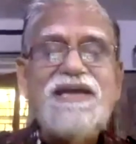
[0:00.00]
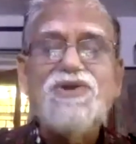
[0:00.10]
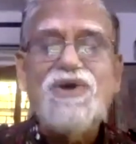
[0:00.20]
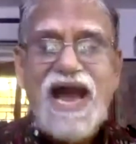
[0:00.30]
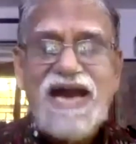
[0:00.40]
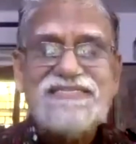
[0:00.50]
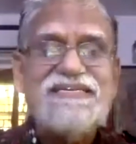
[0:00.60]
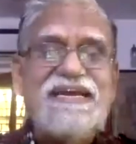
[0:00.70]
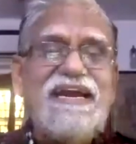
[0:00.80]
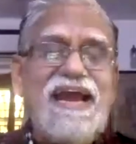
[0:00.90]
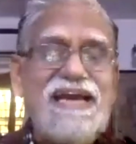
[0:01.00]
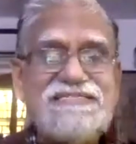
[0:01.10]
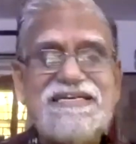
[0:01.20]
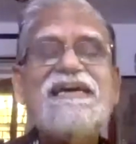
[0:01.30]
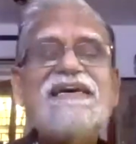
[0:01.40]
though last 3 days,
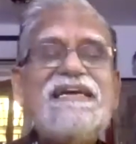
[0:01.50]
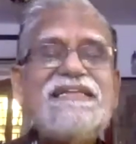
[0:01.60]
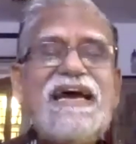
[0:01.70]
there is a